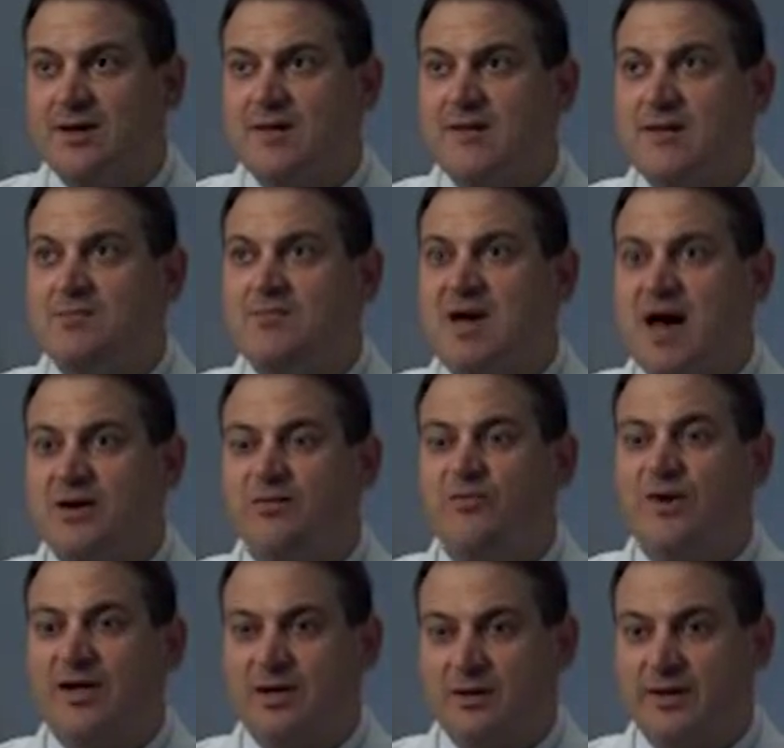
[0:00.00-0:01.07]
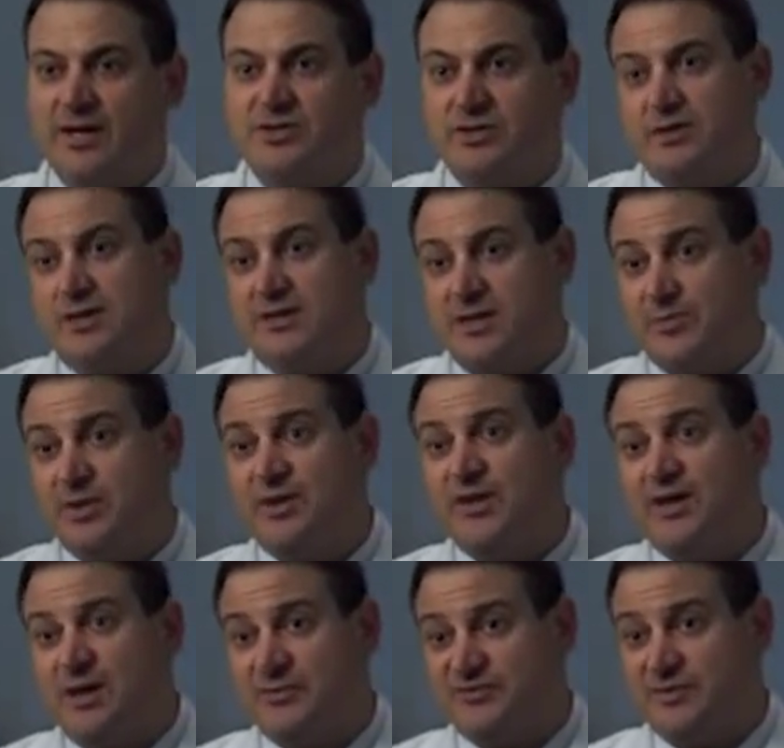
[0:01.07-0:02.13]
the amount of regulation that typically
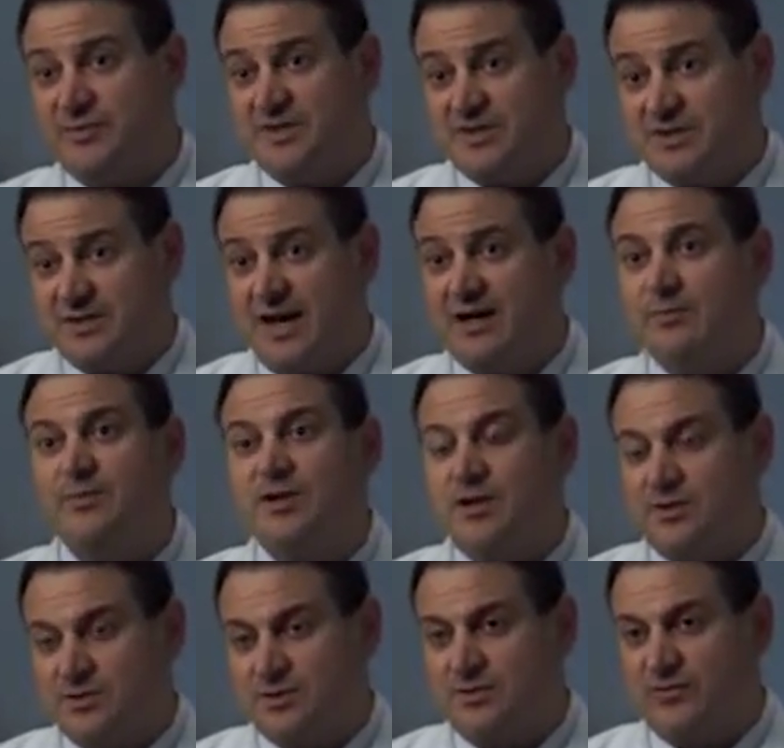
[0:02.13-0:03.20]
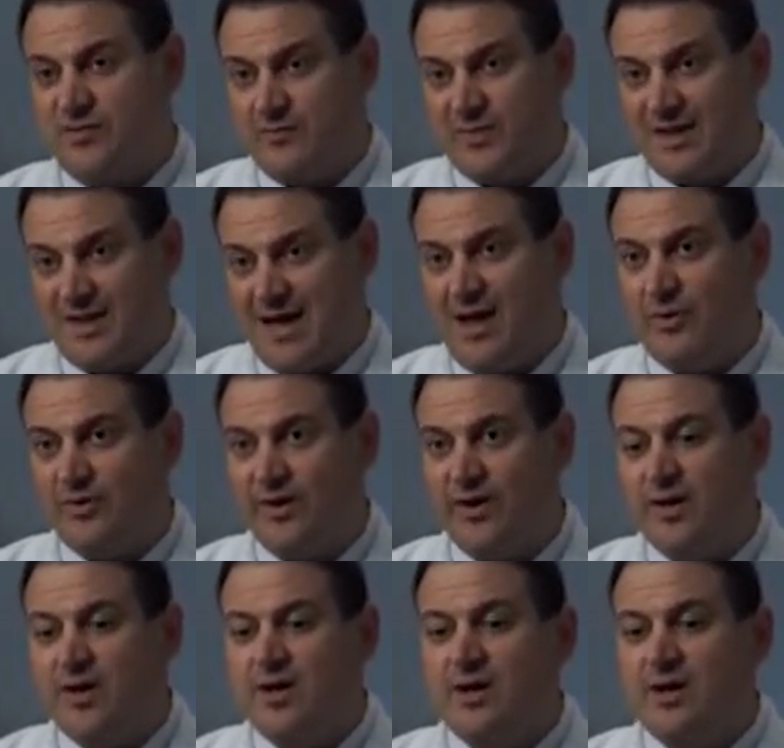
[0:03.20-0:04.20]
comes from the state, but also from the county,